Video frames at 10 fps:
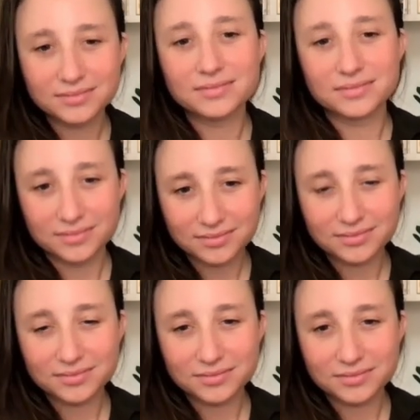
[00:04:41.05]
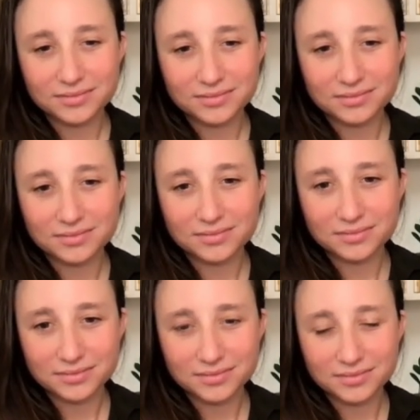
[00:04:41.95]

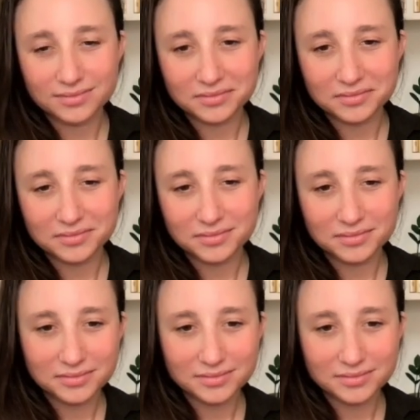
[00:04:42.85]
(silent)